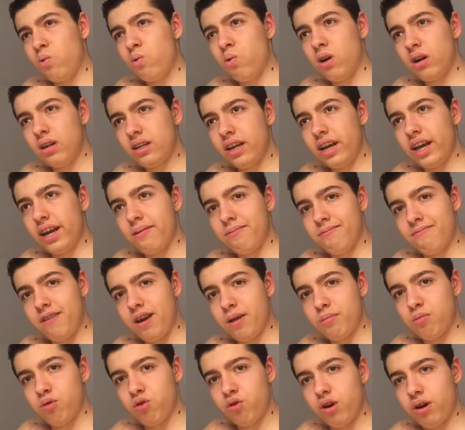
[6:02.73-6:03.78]
one day in
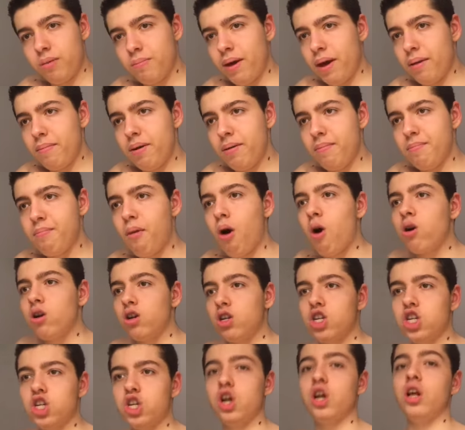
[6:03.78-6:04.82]
February, maybe
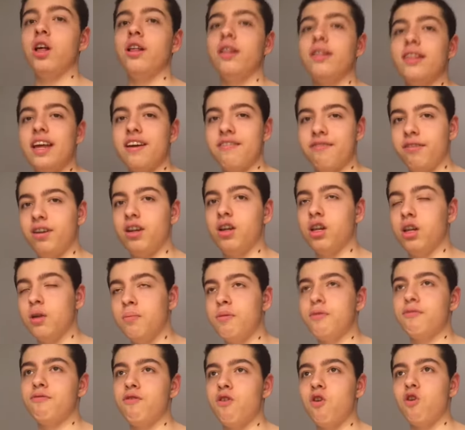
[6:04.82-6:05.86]
March, definitely
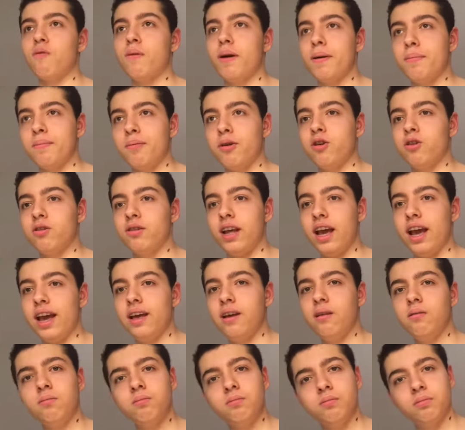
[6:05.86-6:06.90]
before my
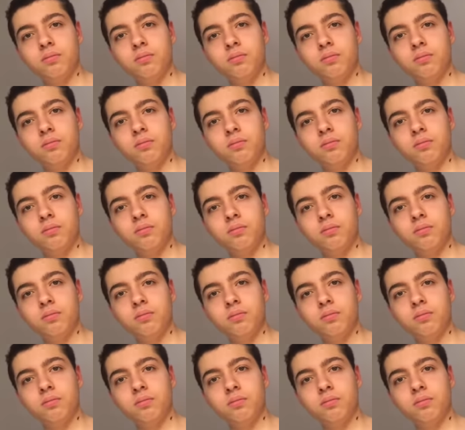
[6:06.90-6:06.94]
birthday.